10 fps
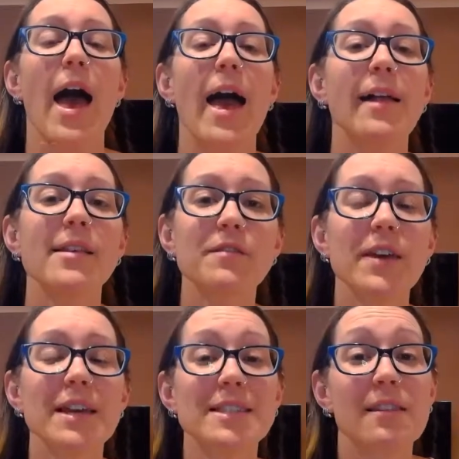
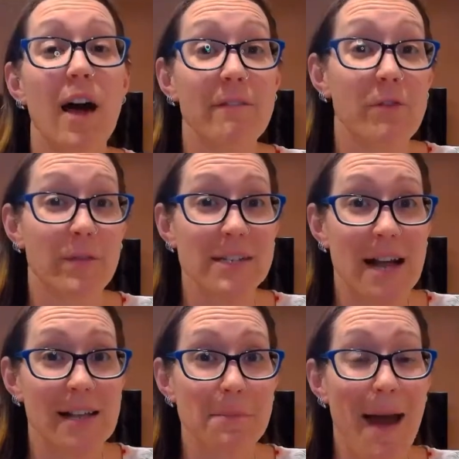LLV is the Lifelong
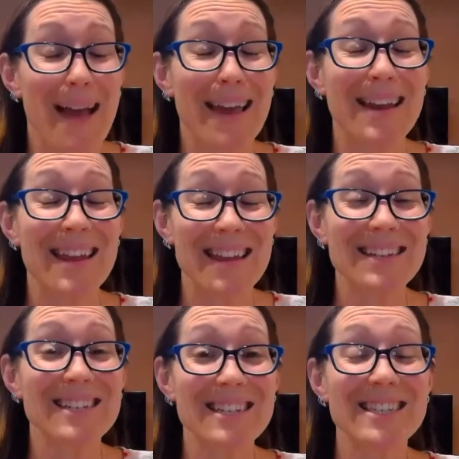Vitality Pack, and
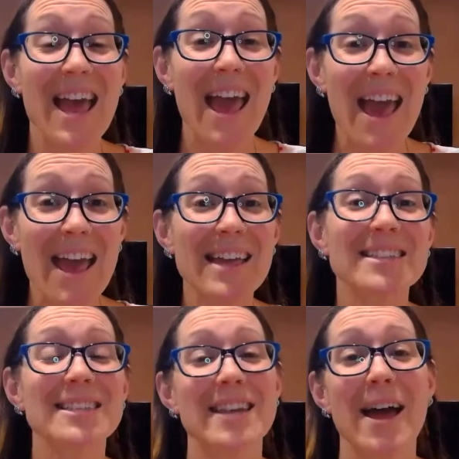it is
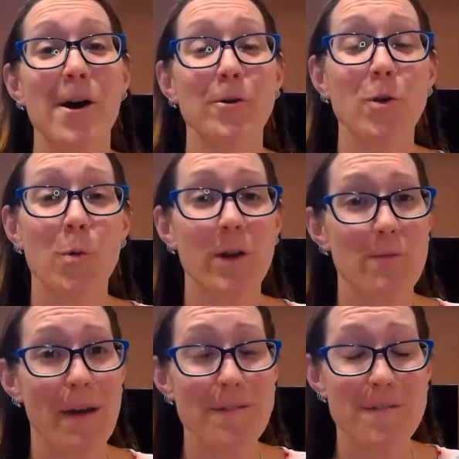hands down one
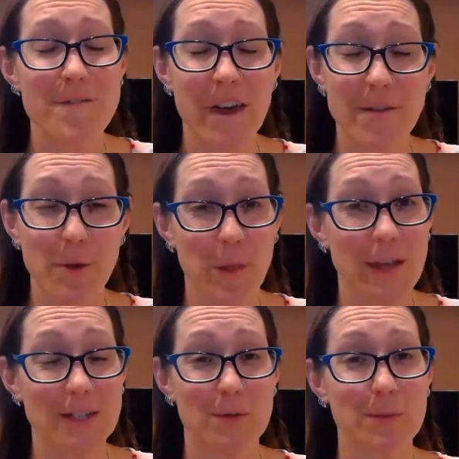of my favorite
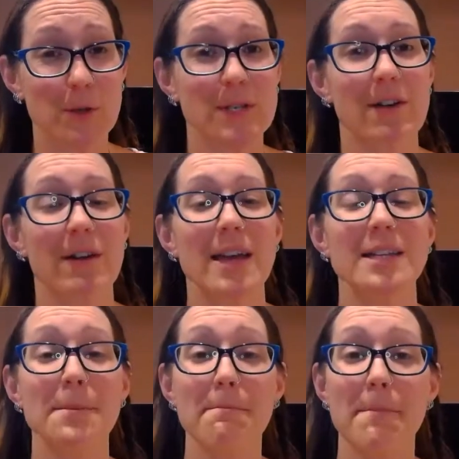things from doTERRA. It
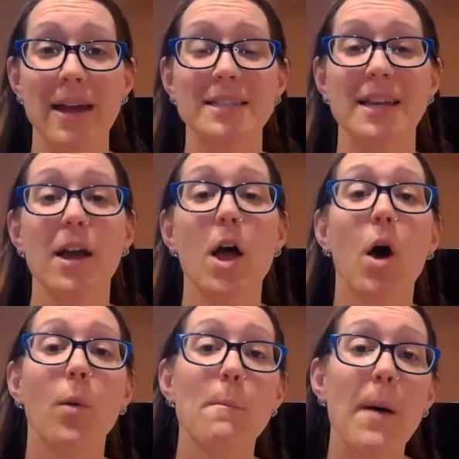is amazing.
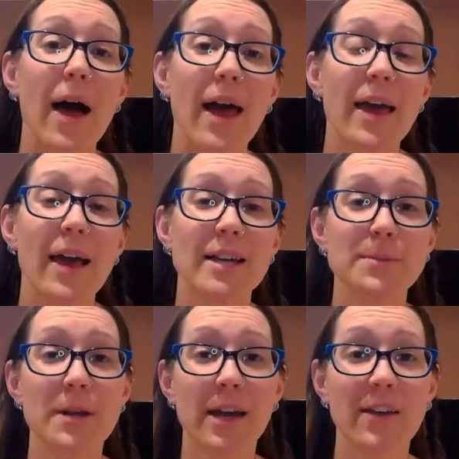My
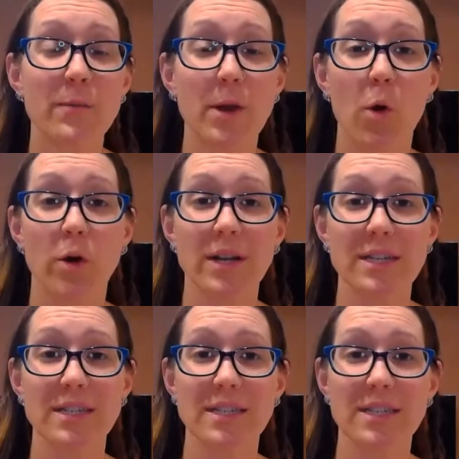husband and I have been on
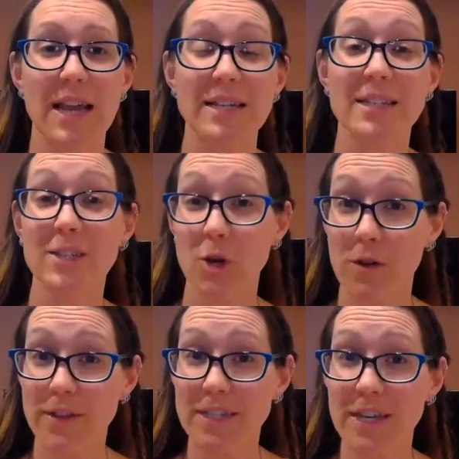it since the start
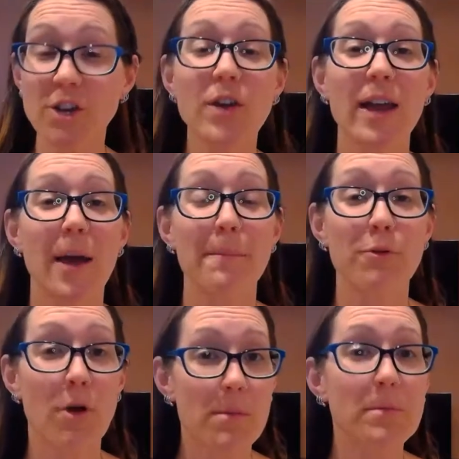of this year, and I
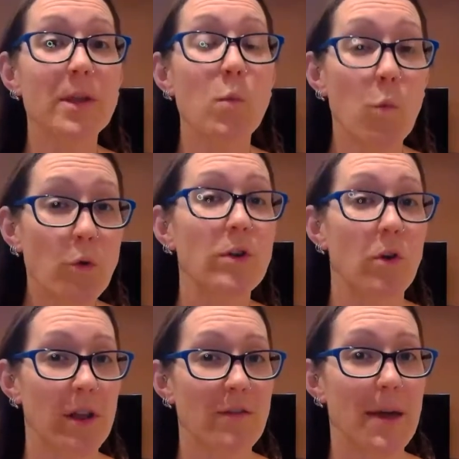probably would
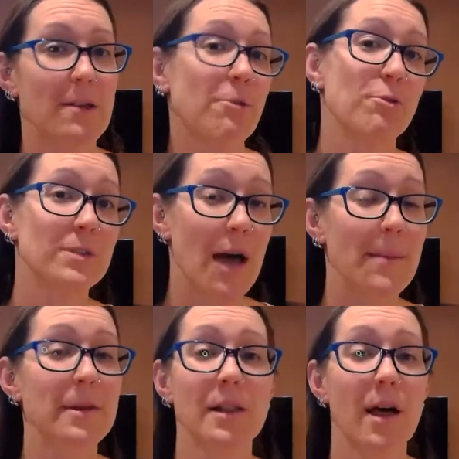not have made it through
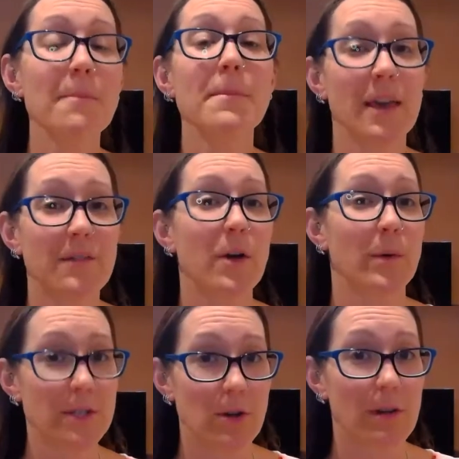Diamond Club if I
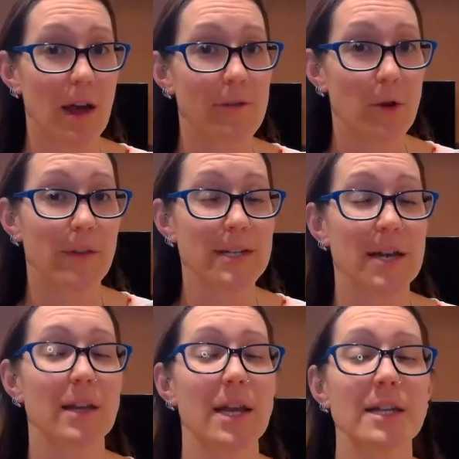wasn't on Lifelong
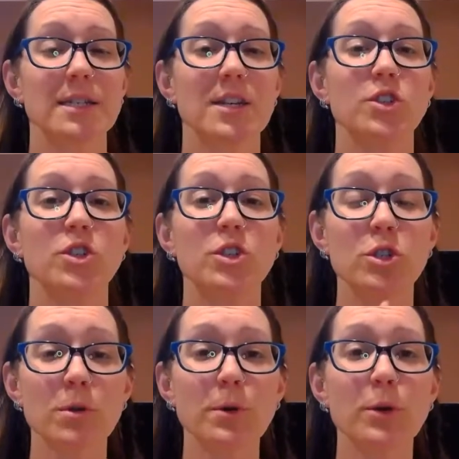Vitality. It's
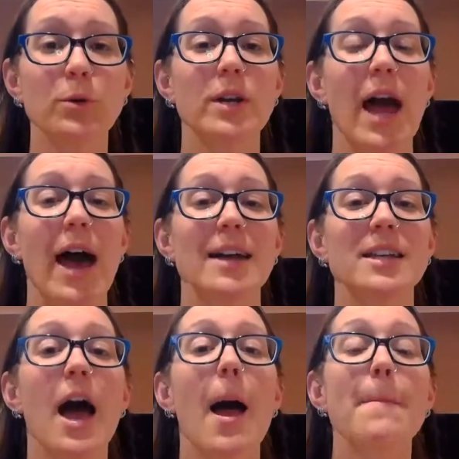super good at
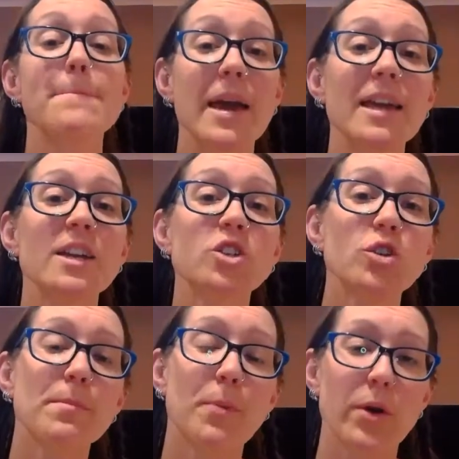making sure
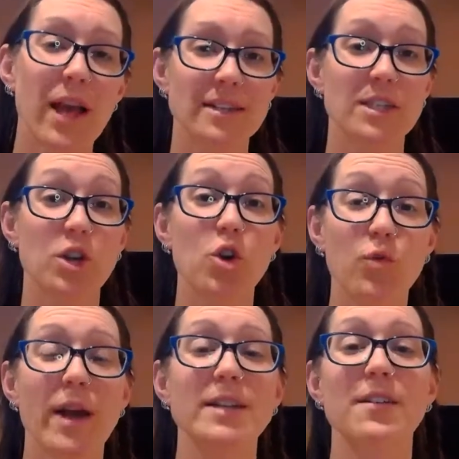your body has the
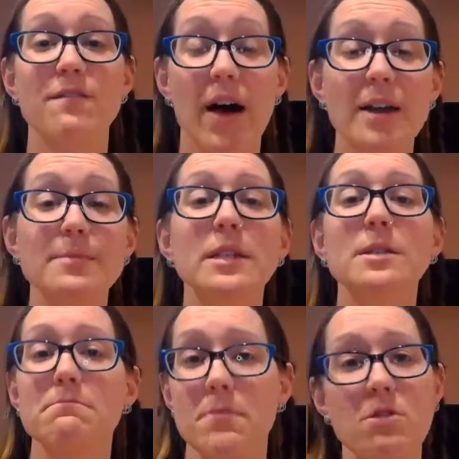correct
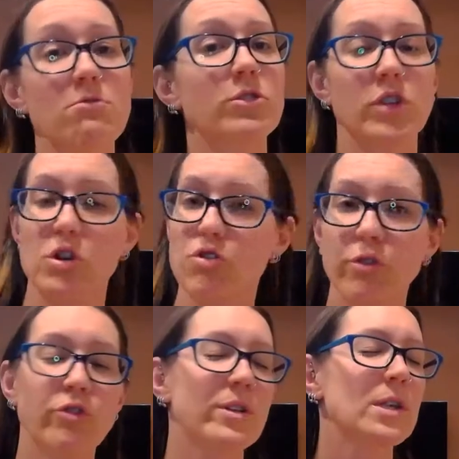vitamins, minerals,
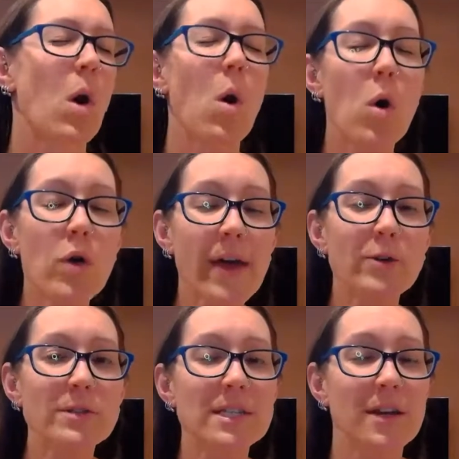nutrients, all that
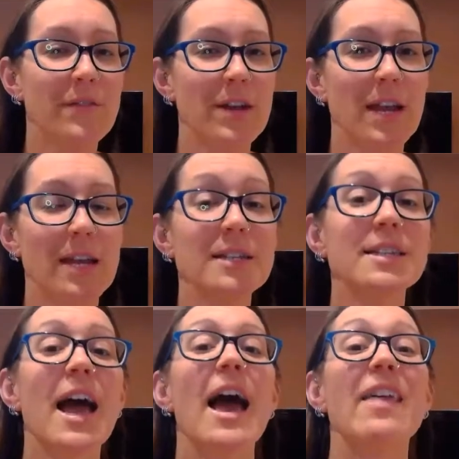good stuff it needs
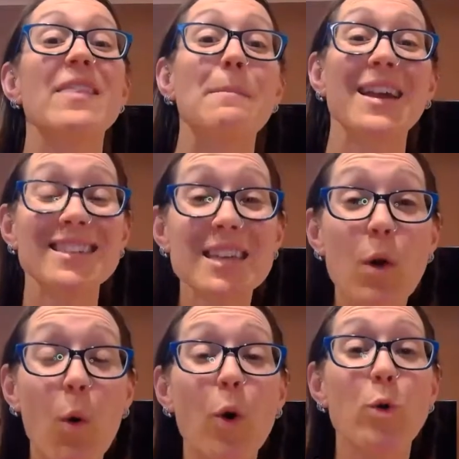that makes the
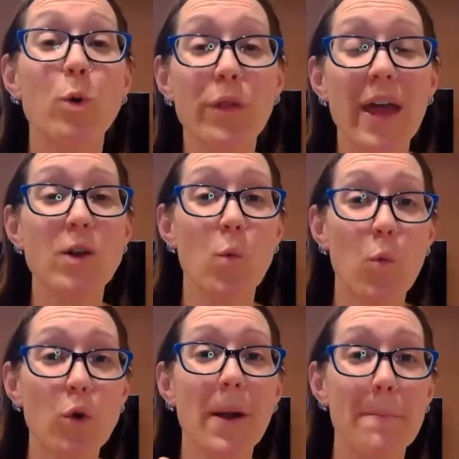oil then
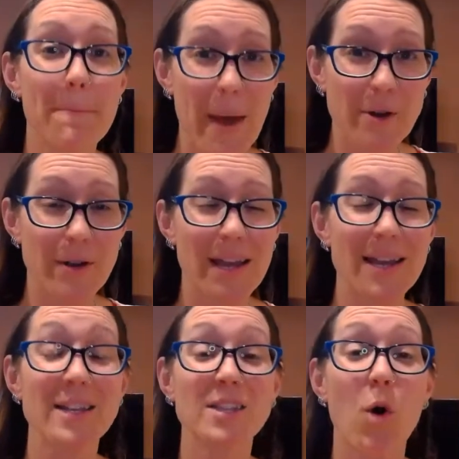work better. It
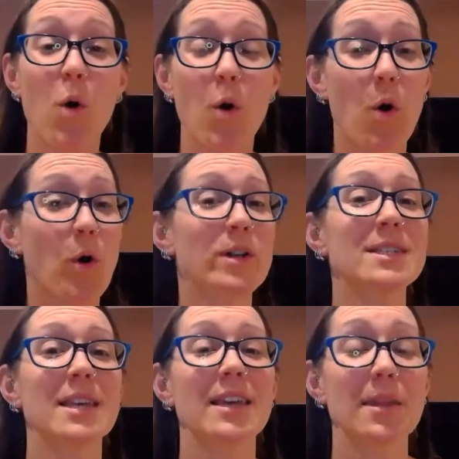is
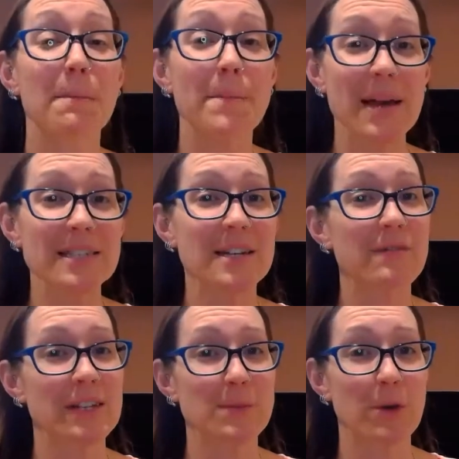honestly the best
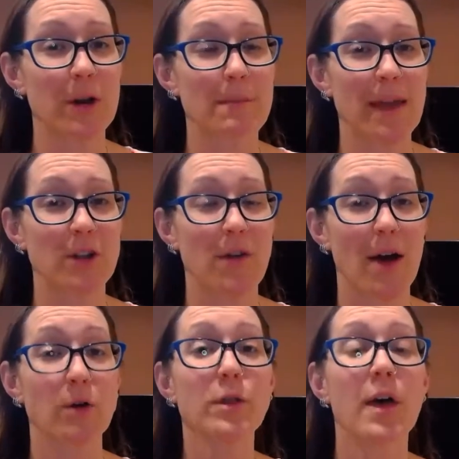investment you're going to make in your
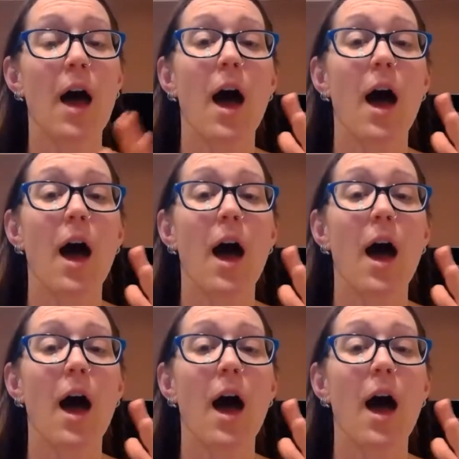health.